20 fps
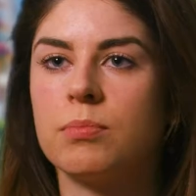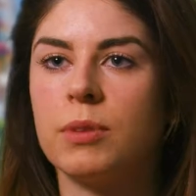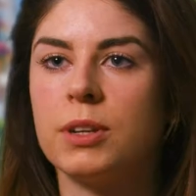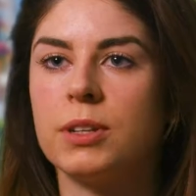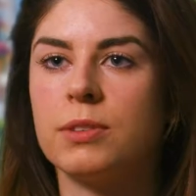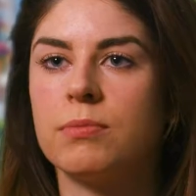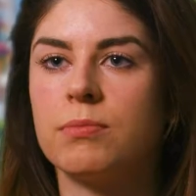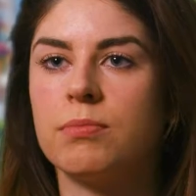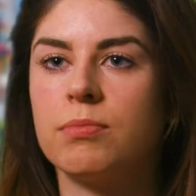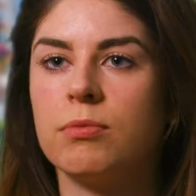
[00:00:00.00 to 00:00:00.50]

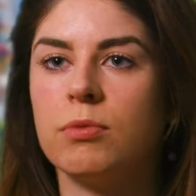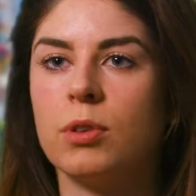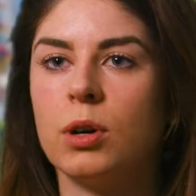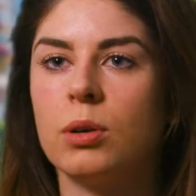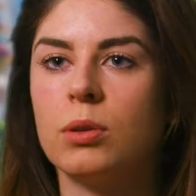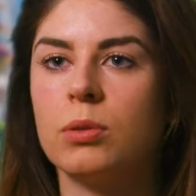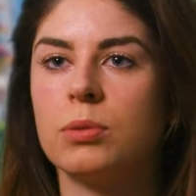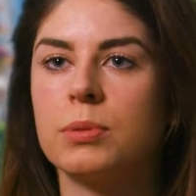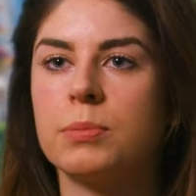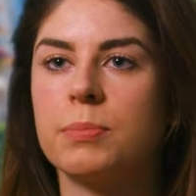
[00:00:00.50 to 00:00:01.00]
My
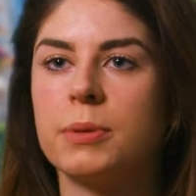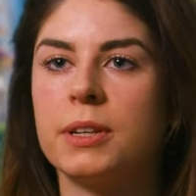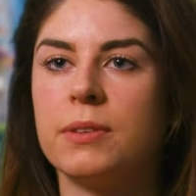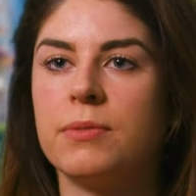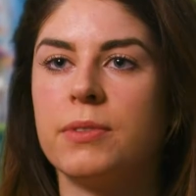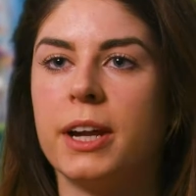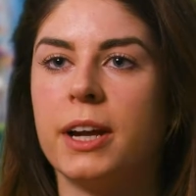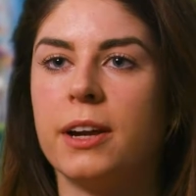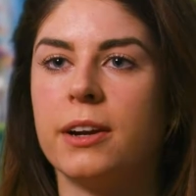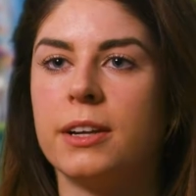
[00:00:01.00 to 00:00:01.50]
role was pretty
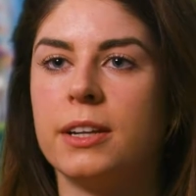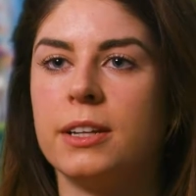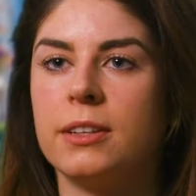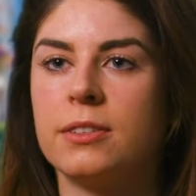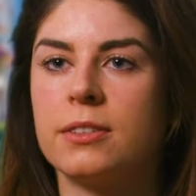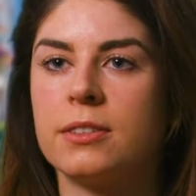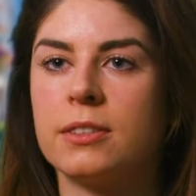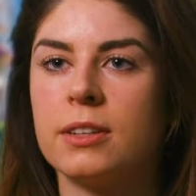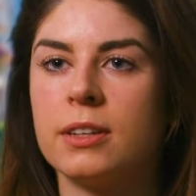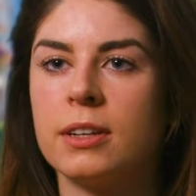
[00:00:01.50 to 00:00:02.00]
varied.
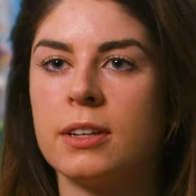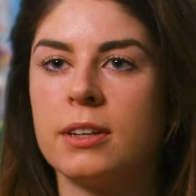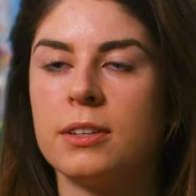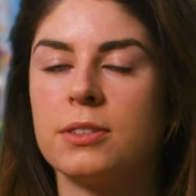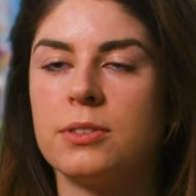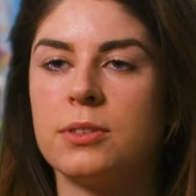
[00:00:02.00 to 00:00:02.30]
I